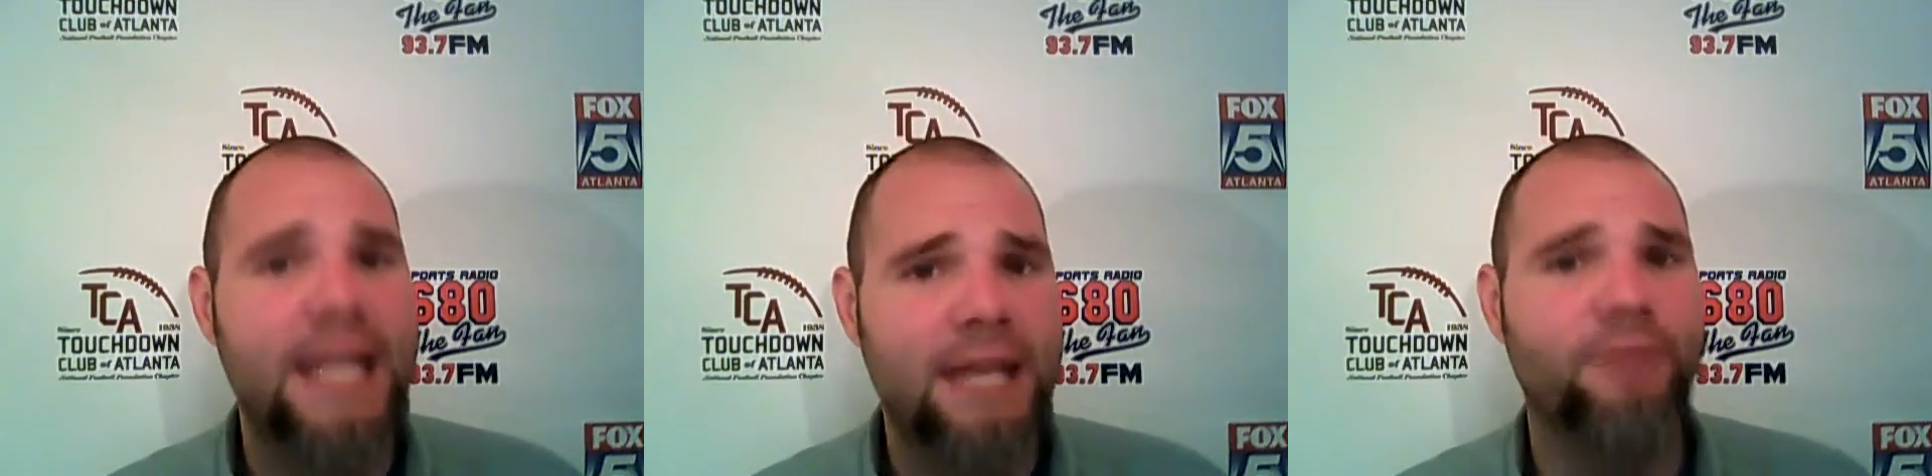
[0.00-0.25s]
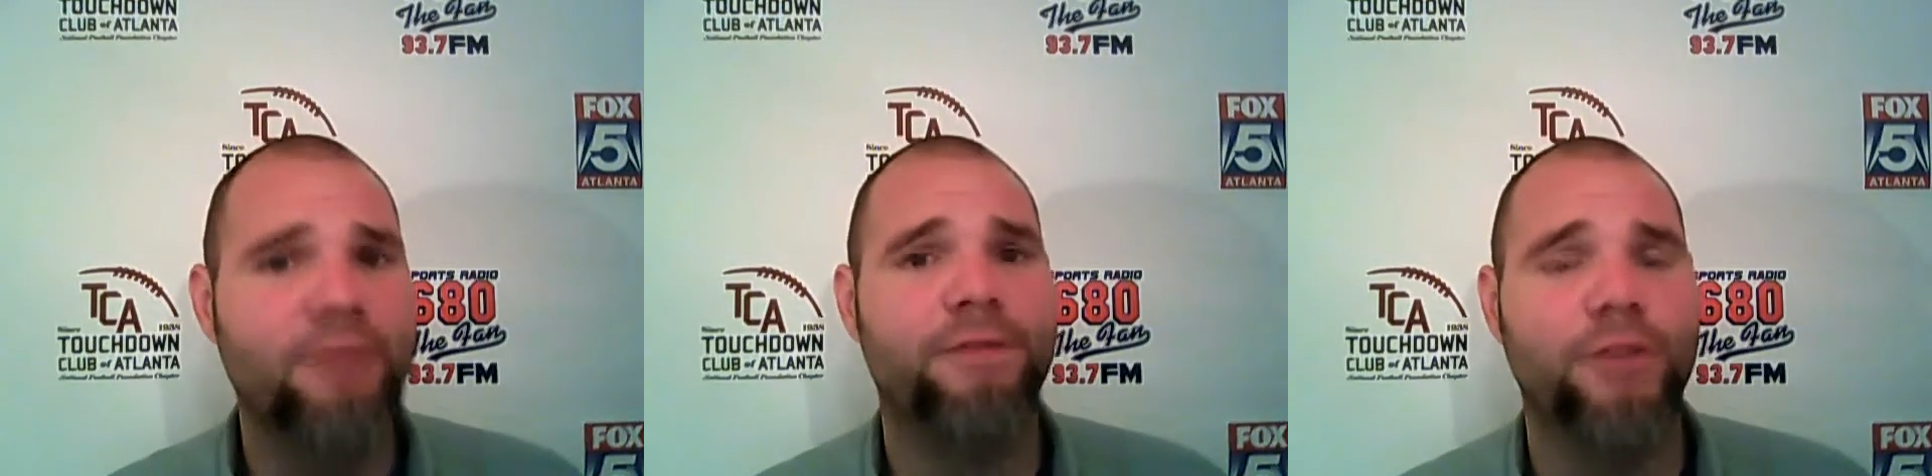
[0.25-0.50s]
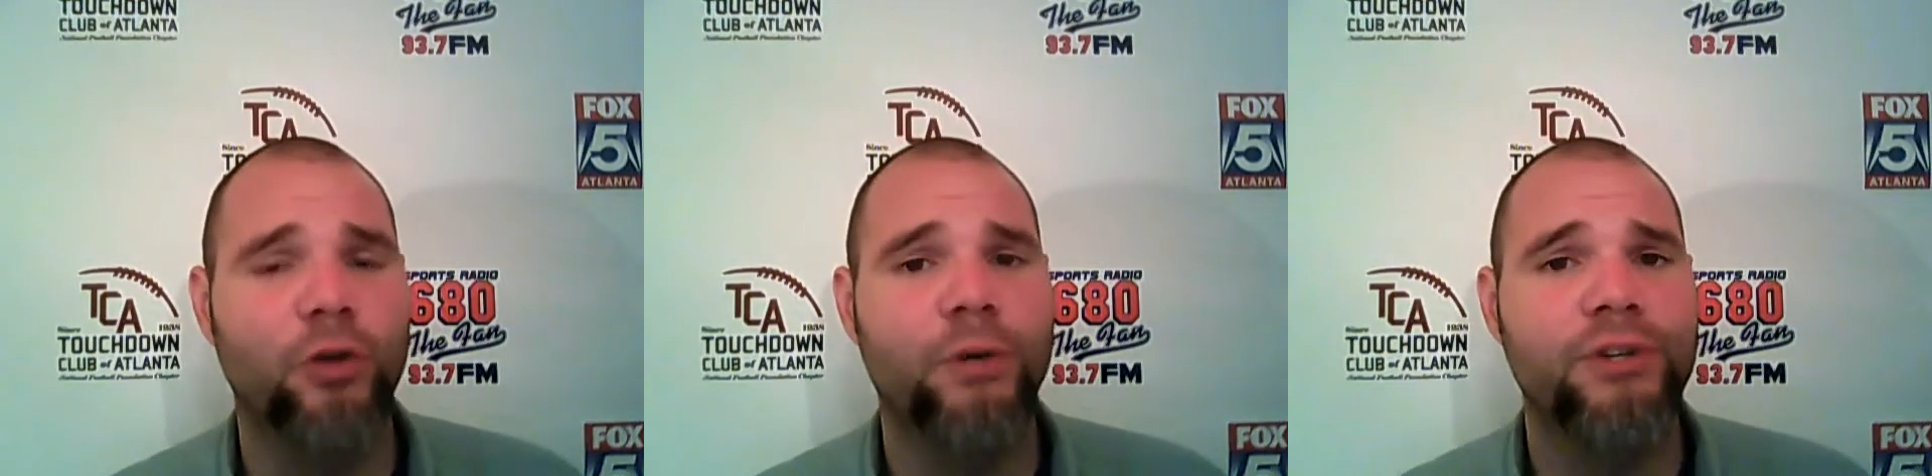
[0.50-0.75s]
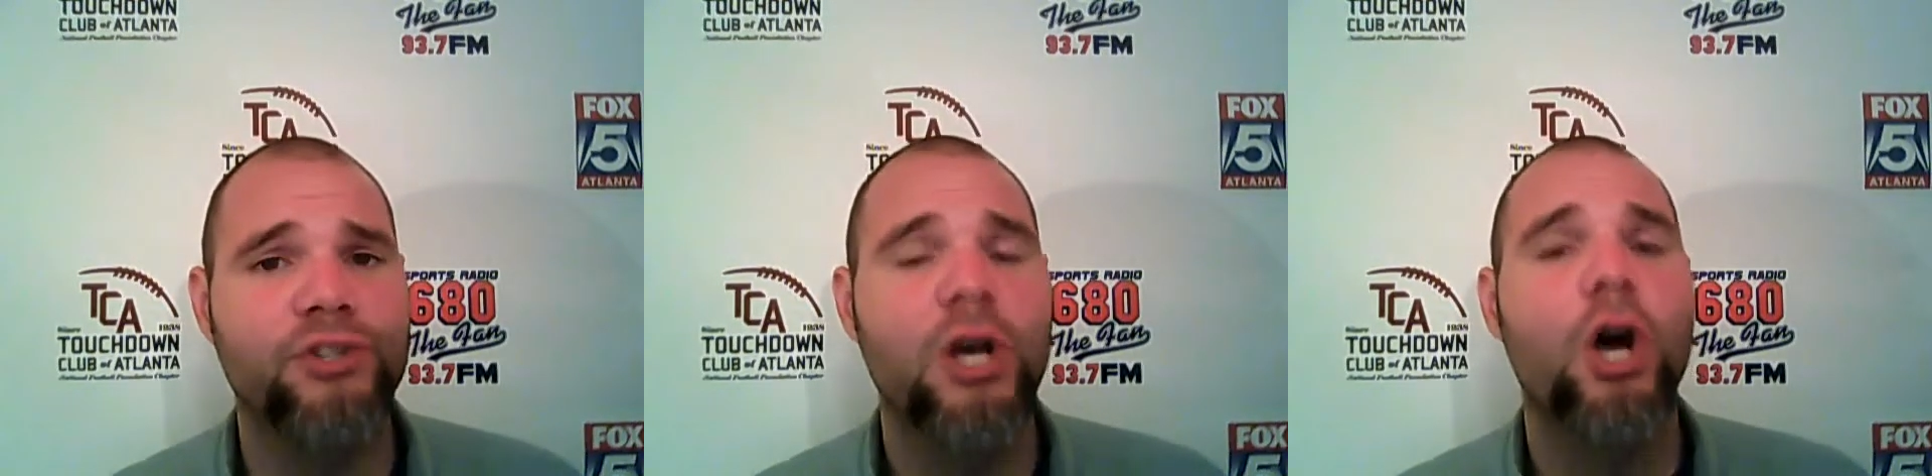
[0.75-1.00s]

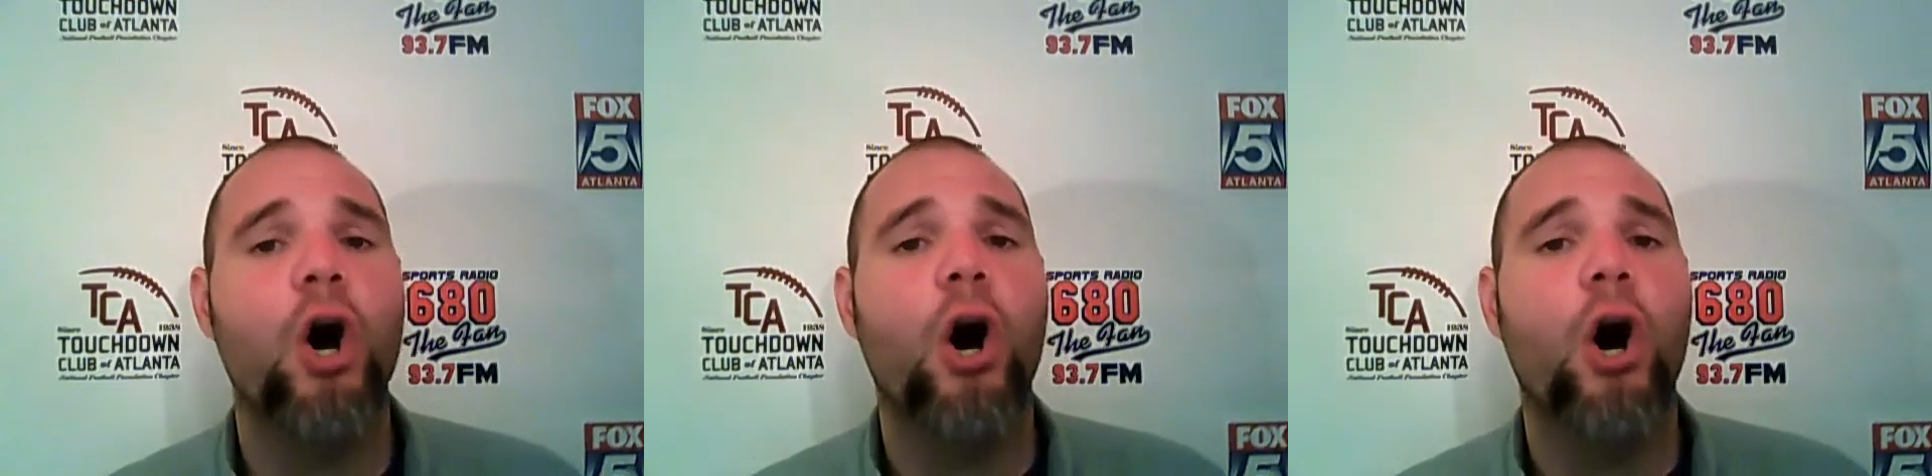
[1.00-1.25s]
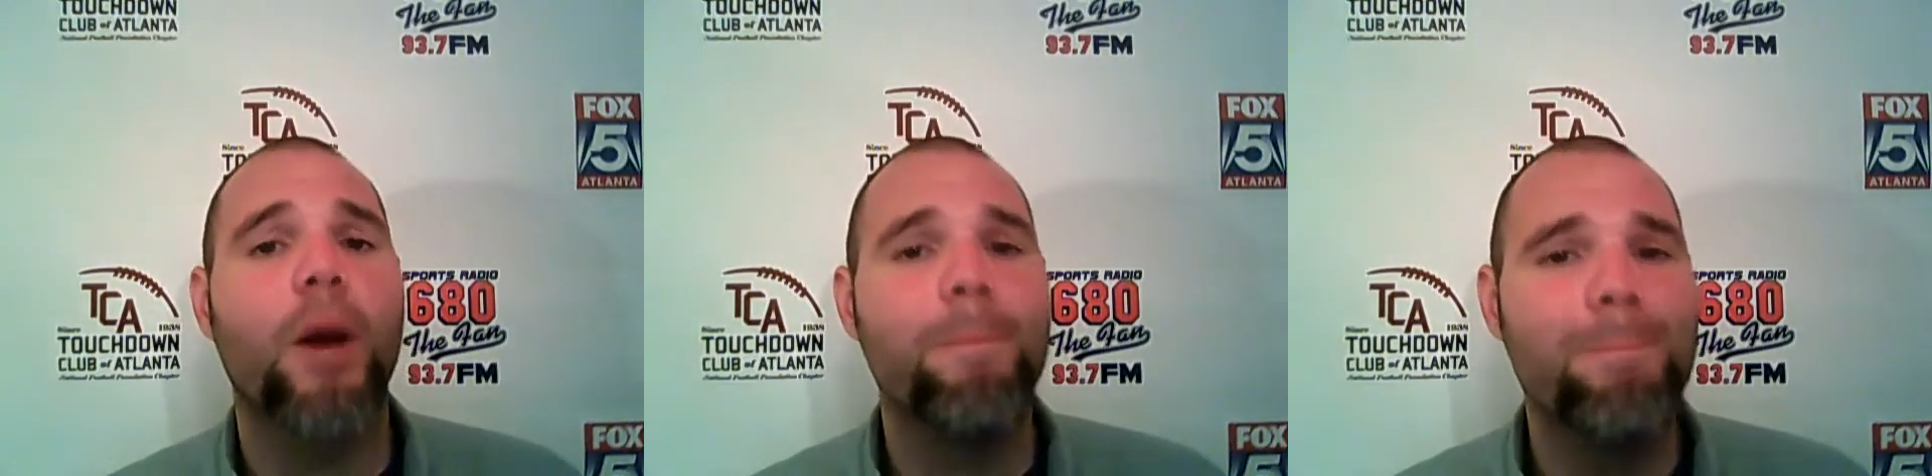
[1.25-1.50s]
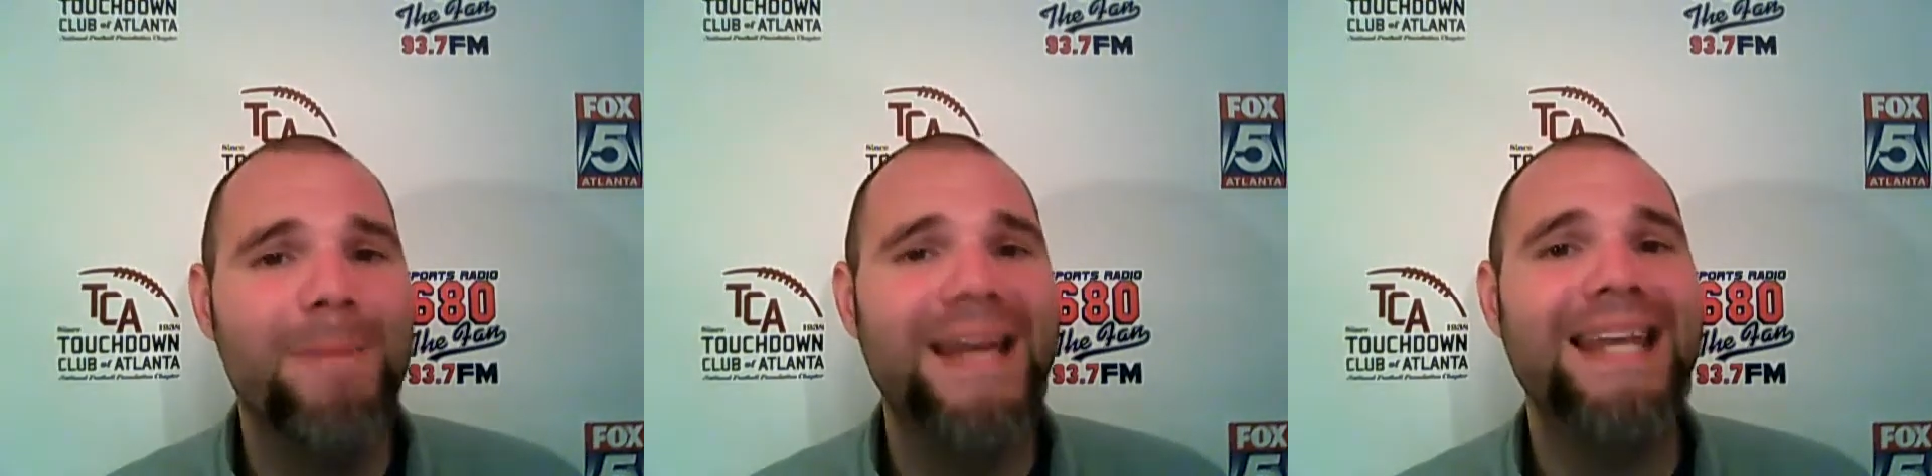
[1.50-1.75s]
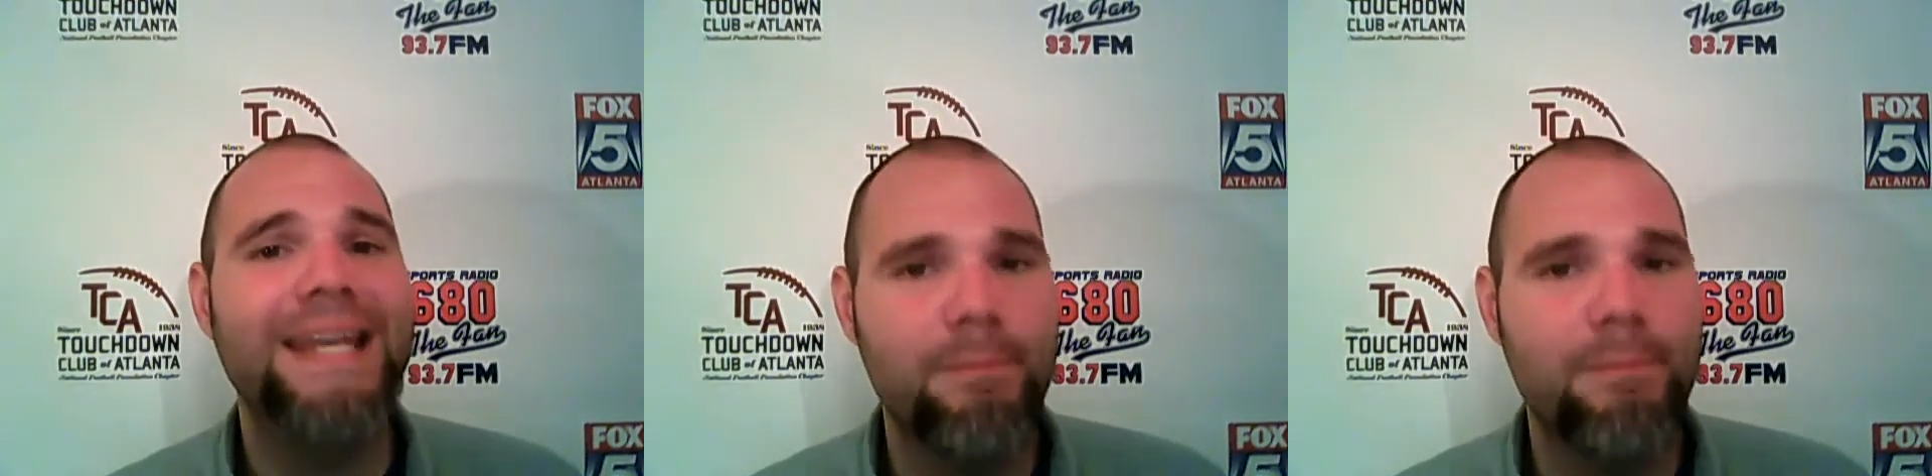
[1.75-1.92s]
influence on many,